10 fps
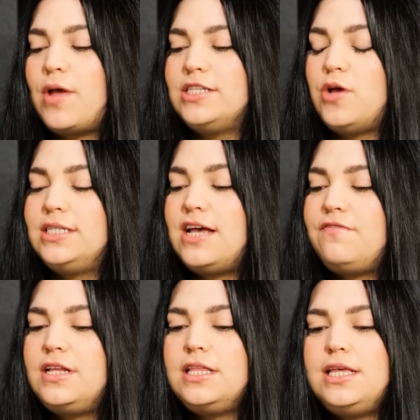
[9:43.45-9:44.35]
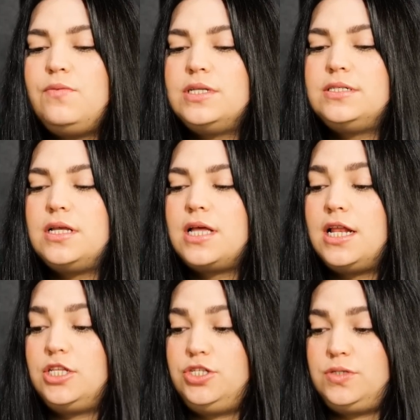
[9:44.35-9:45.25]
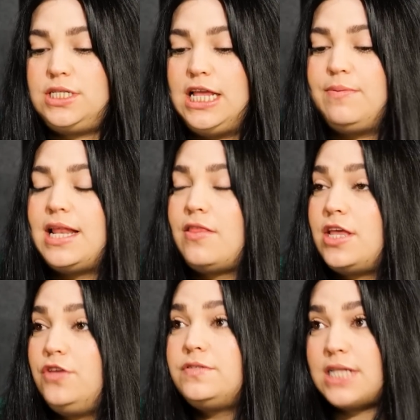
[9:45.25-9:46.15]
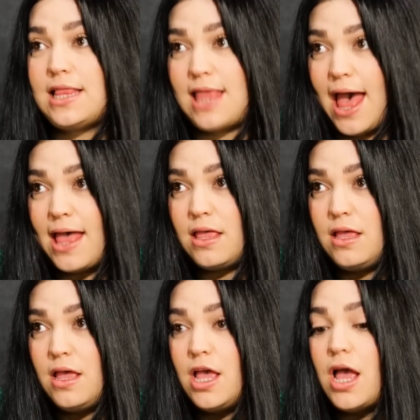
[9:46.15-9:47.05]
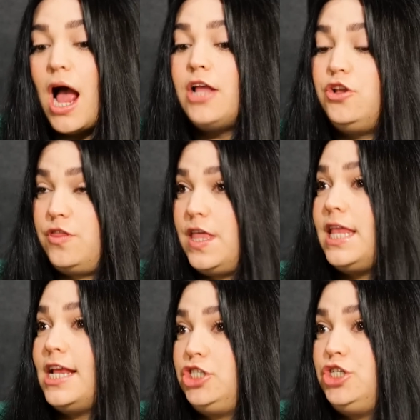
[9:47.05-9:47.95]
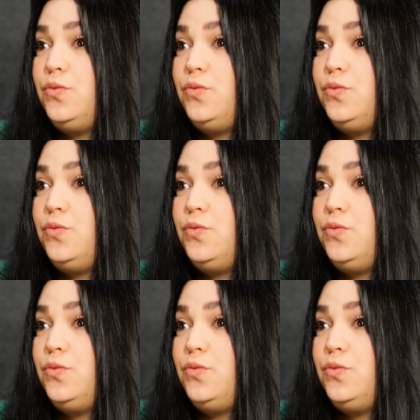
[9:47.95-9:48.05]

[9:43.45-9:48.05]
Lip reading: Okay, so I definitely was going to do sneak, but now that you've said that, are you thinking I should do